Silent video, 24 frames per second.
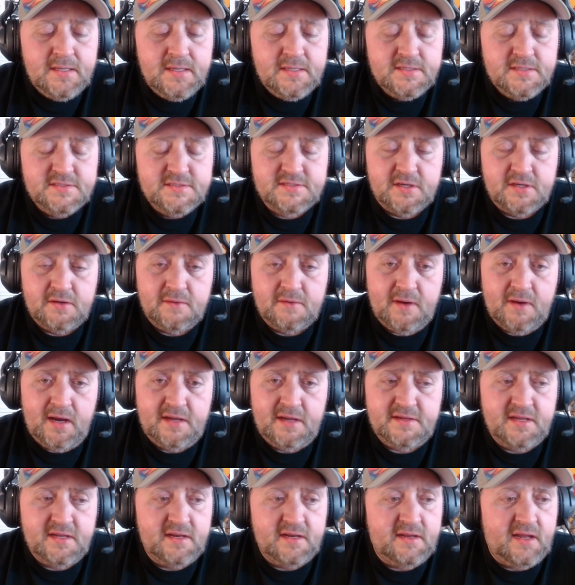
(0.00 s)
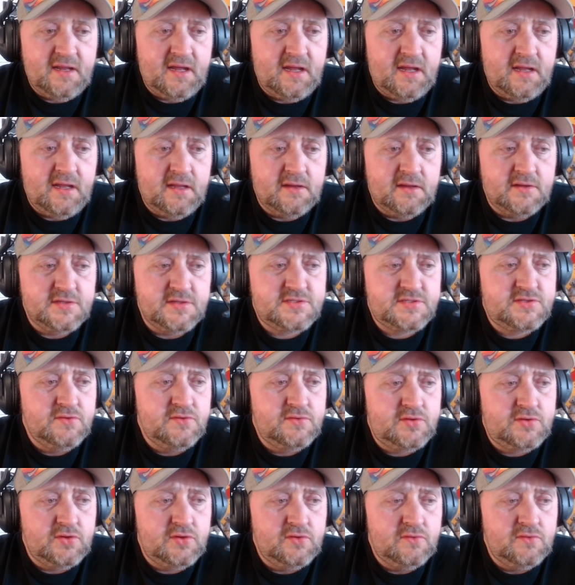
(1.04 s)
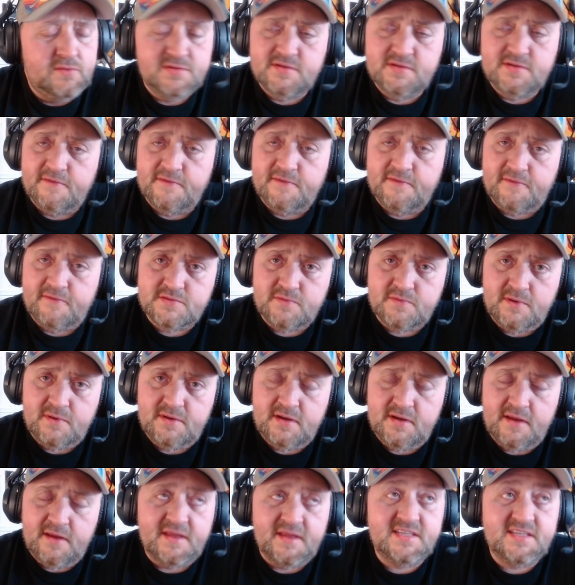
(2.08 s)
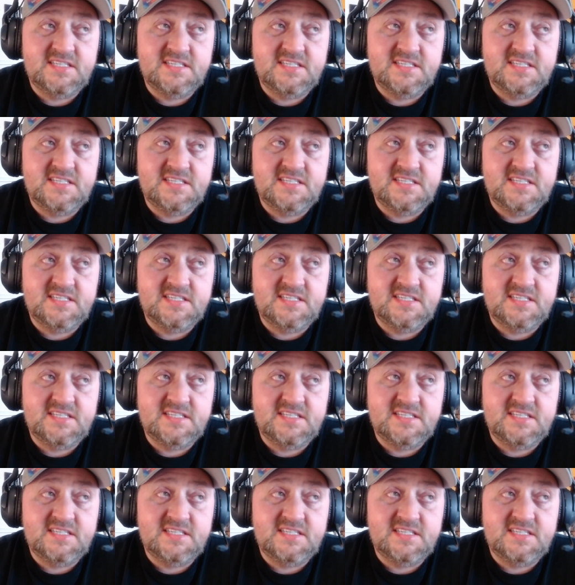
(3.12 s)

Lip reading: So I did Lesotho was the first one, and then